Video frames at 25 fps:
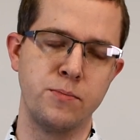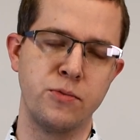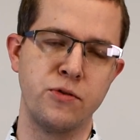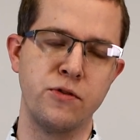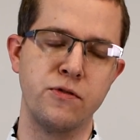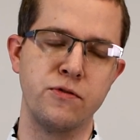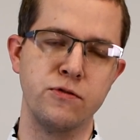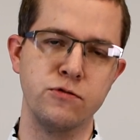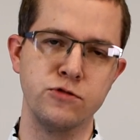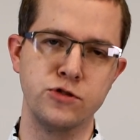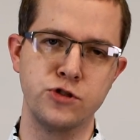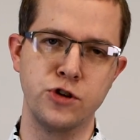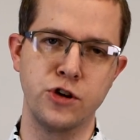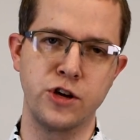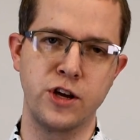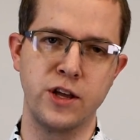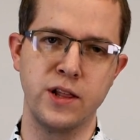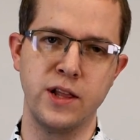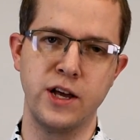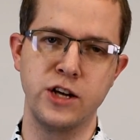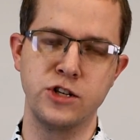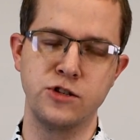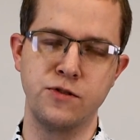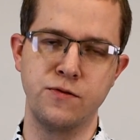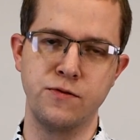peripheral
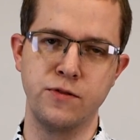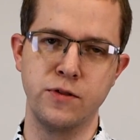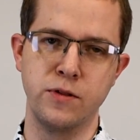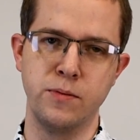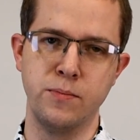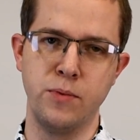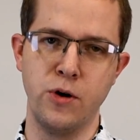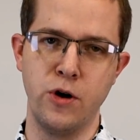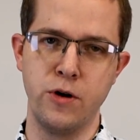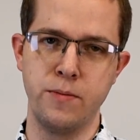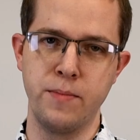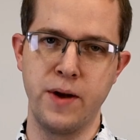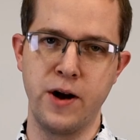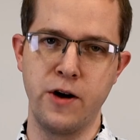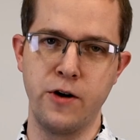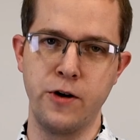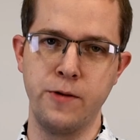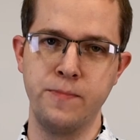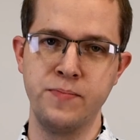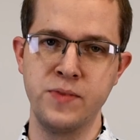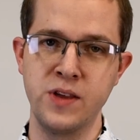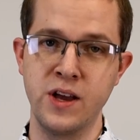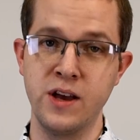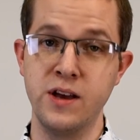circulation from the bone marrow.